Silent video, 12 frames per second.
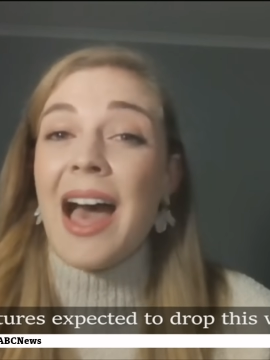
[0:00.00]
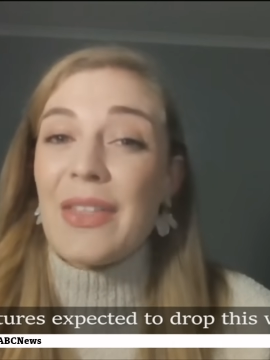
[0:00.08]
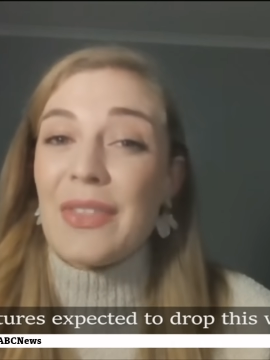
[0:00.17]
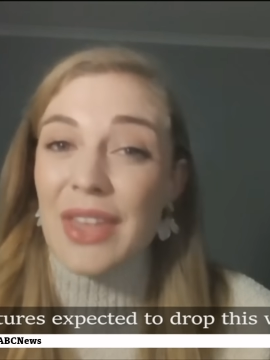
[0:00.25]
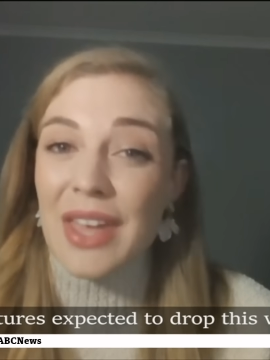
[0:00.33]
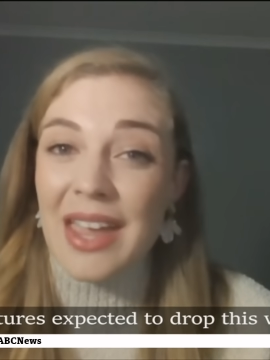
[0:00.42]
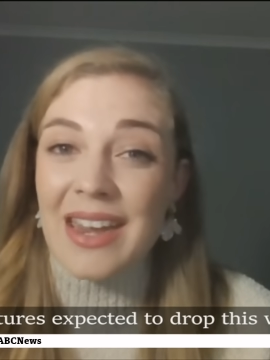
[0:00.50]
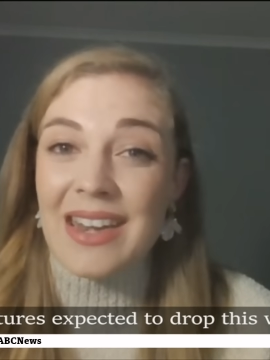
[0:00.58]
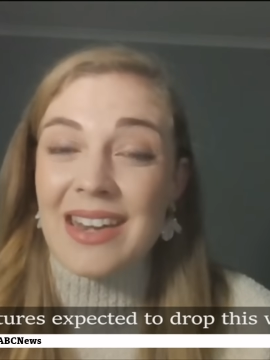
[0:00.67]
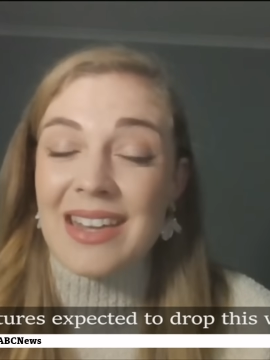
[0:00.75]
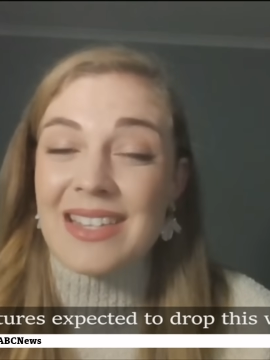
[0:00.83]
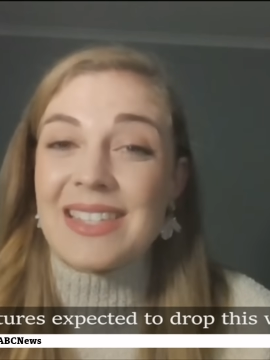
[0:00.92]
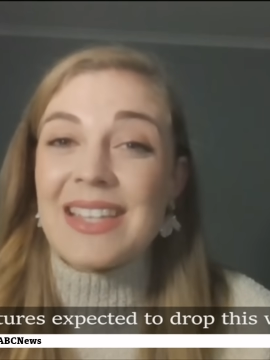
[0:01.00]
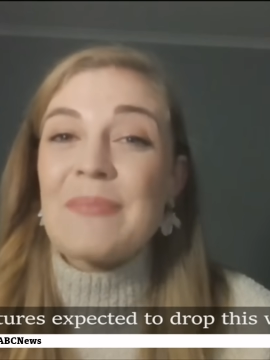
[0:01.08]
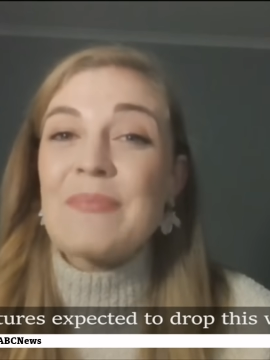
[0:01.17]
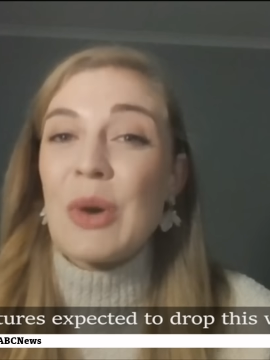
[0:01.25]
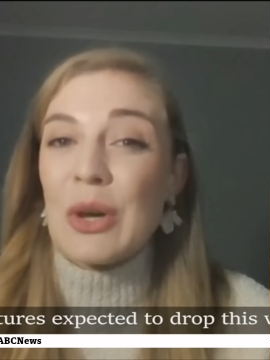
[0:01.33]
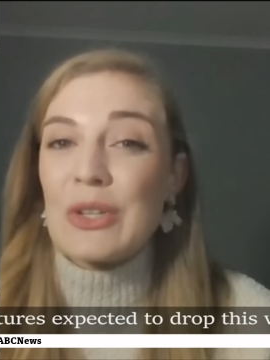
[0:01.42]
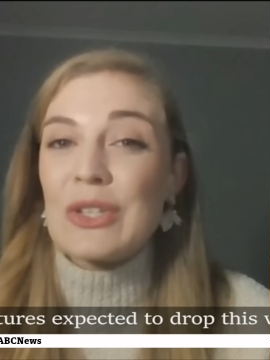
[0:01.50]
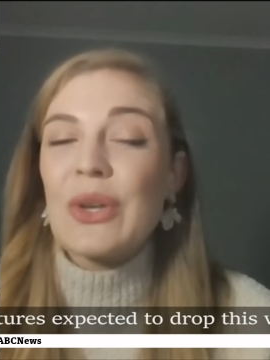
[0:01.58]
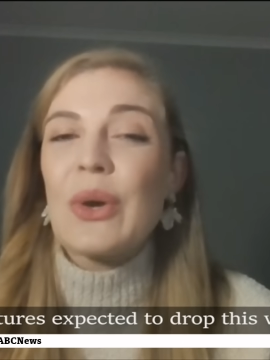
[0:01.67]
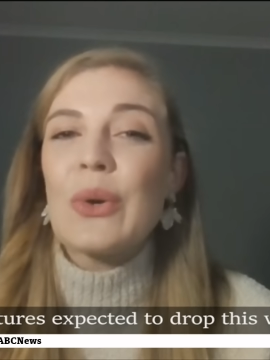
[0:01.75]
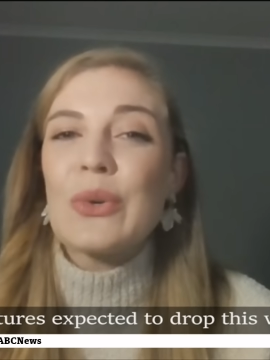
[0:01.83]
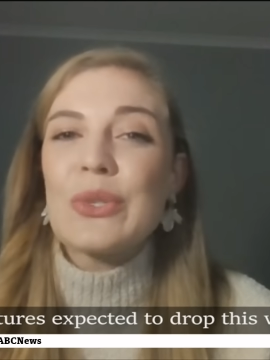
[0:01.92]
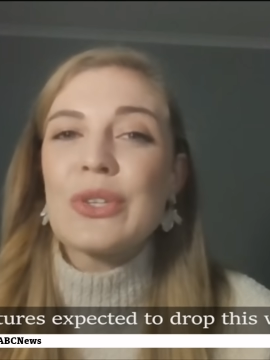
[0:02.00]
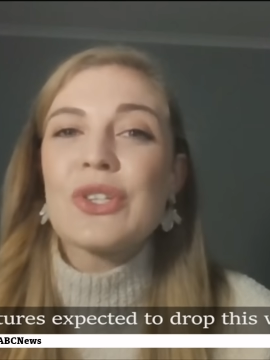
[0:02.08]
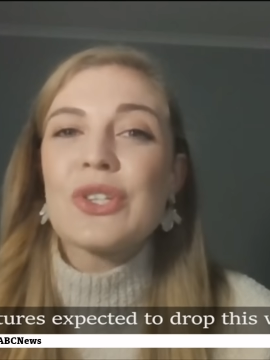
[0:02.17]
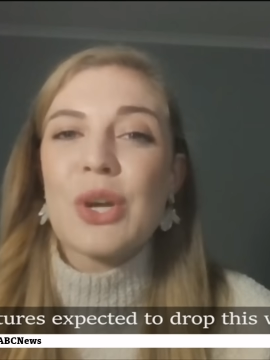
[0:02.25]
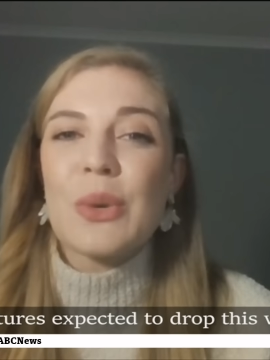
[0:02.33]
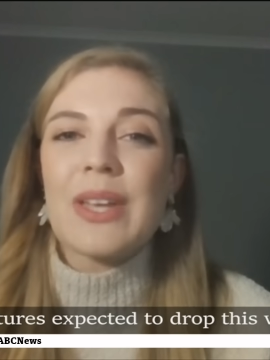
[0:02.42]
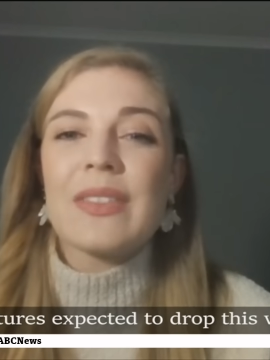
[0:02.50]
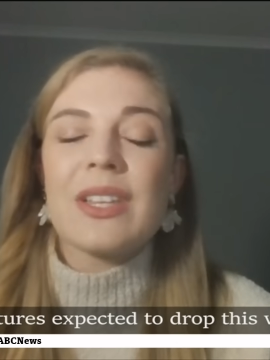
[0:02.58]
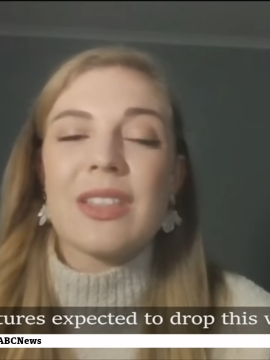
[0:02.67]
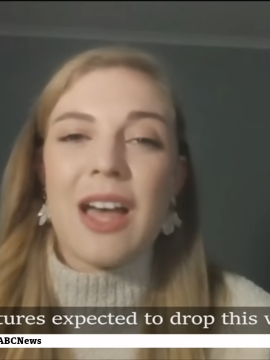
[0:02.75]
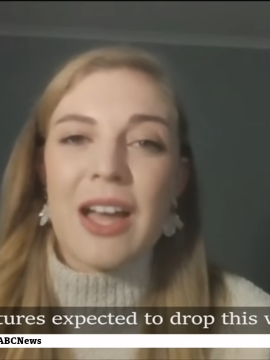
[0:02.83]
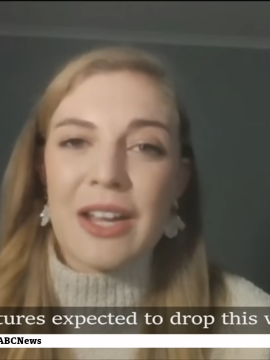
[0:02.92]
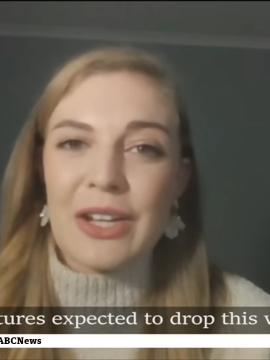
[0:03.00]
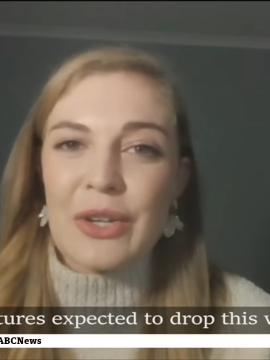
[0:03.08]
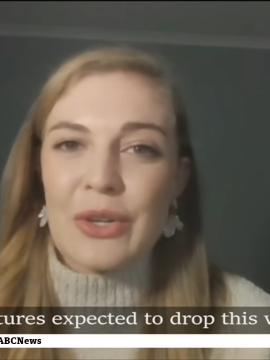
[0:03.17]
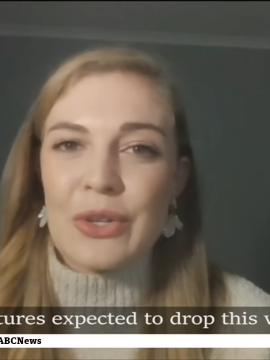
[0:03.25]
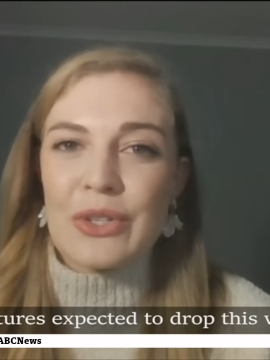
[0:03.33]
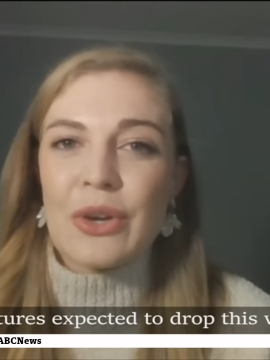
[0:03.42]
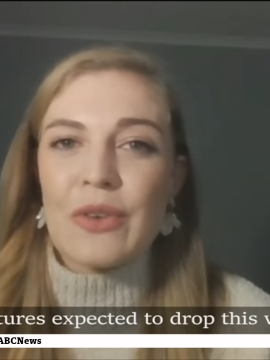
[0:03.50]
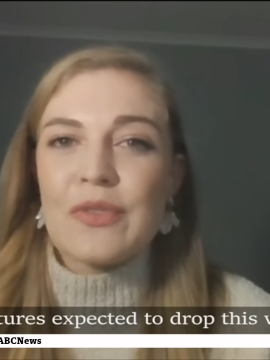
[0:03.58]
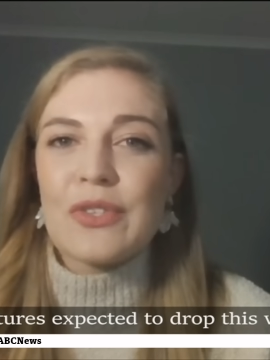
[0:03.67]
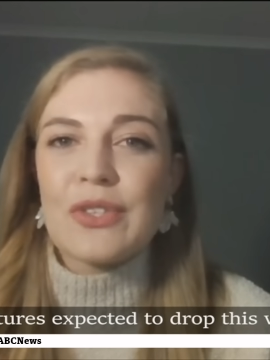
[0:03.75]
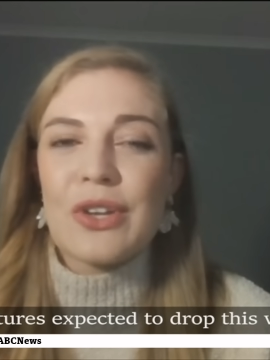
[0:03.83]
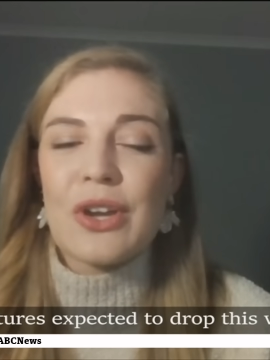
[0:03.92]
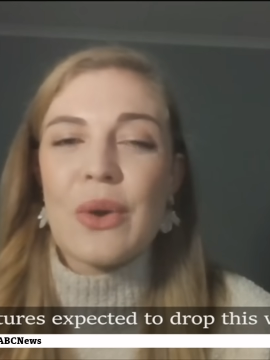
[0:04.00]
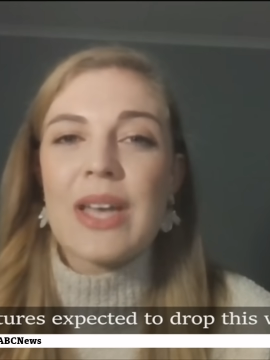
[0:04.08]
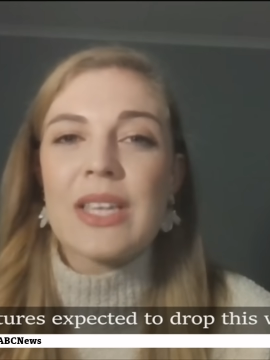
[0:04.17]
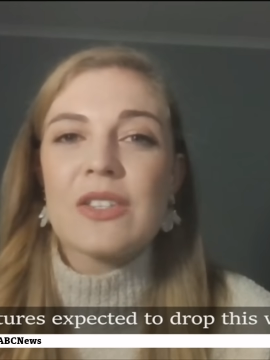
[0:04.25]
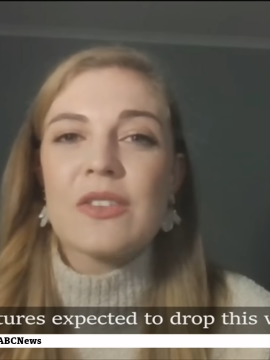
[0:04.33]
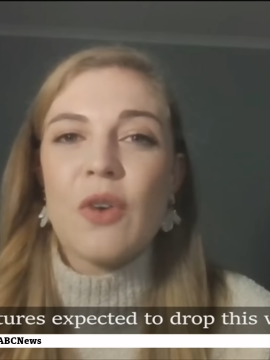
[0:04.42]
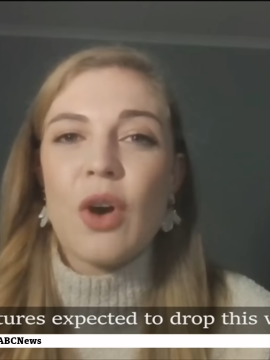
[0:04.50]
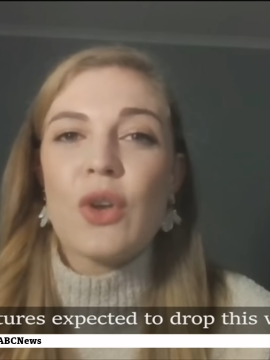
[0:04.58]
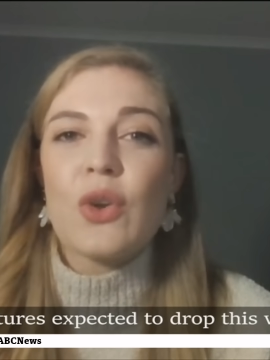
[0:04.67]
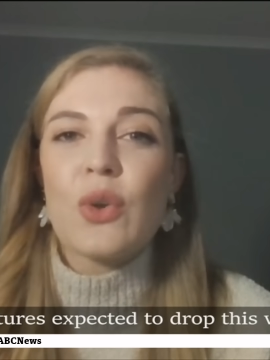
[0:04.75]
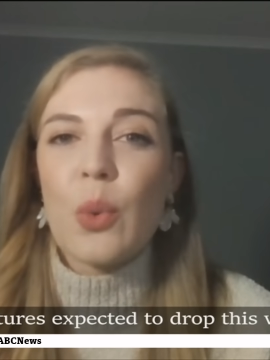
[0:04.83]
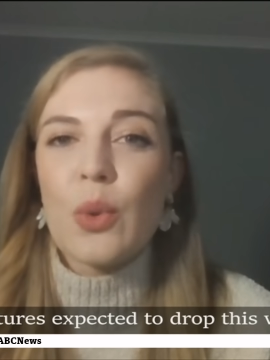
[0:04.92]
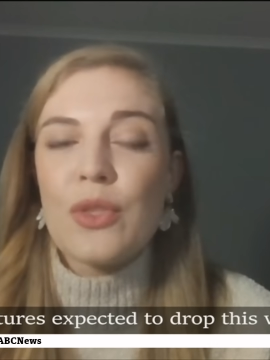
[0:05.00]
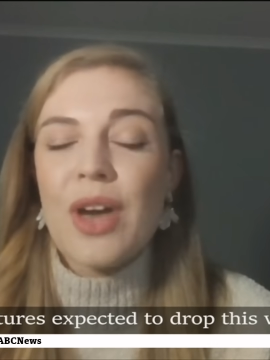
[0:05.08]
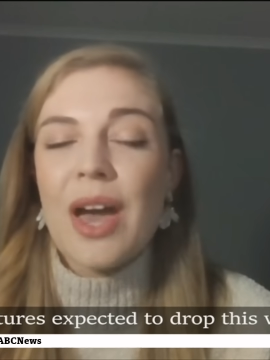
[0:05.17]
And then some models are also showing the likelihood of snow as far north